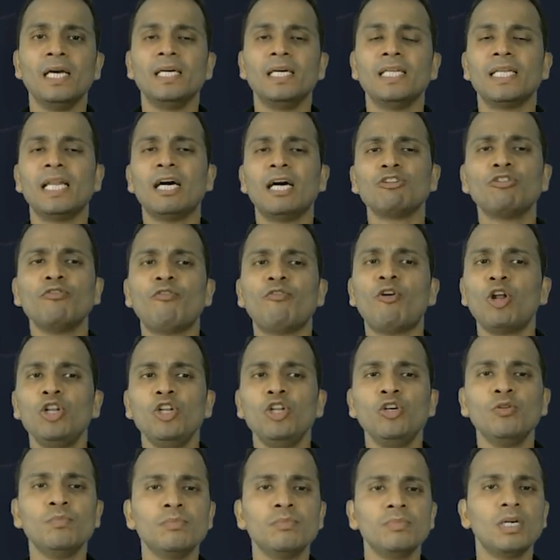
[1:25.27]
Now the
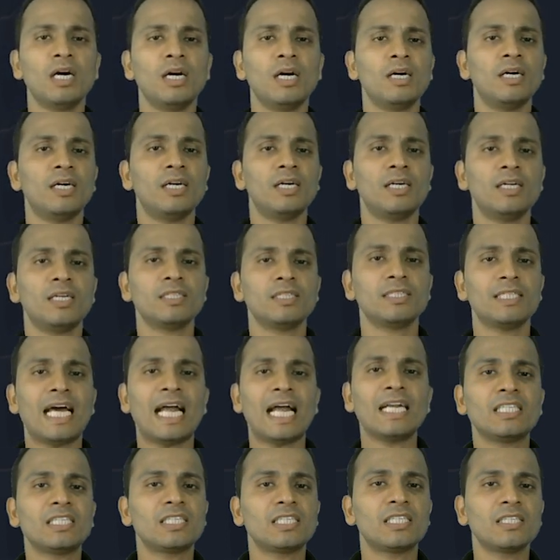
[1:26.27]
volume uh,
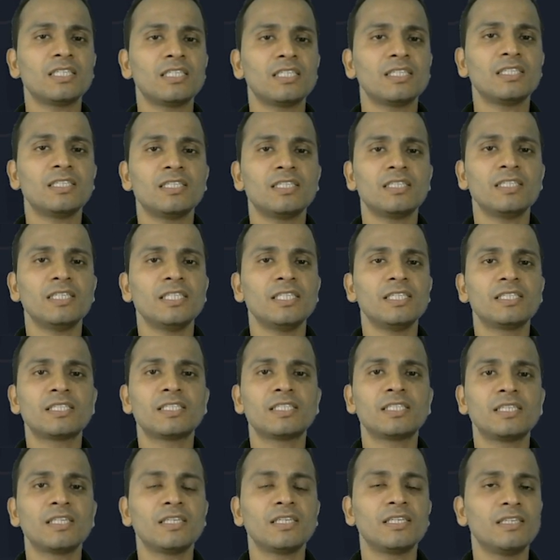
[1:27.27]
that uh, is
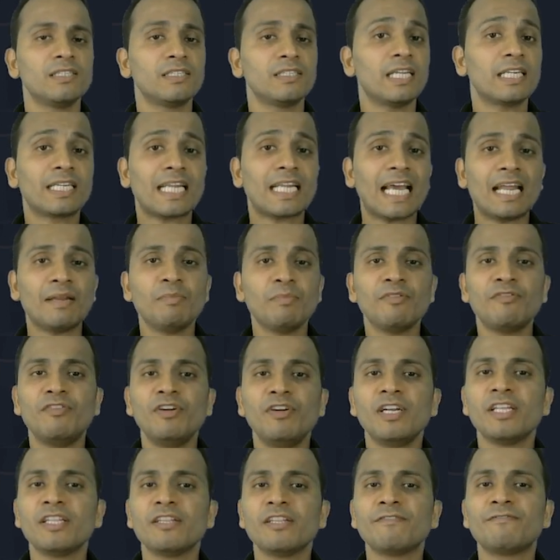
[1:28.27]
uh, that can be
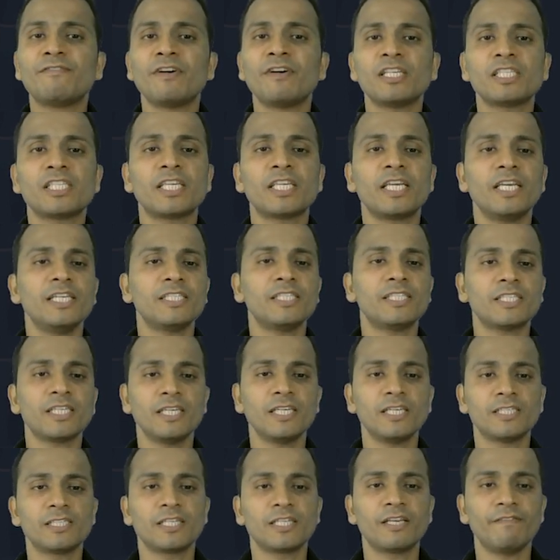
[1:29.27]
filled in the first case
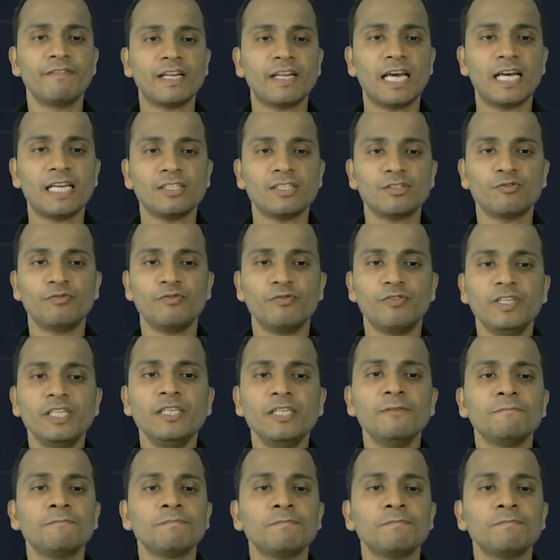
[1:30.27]
is given as V,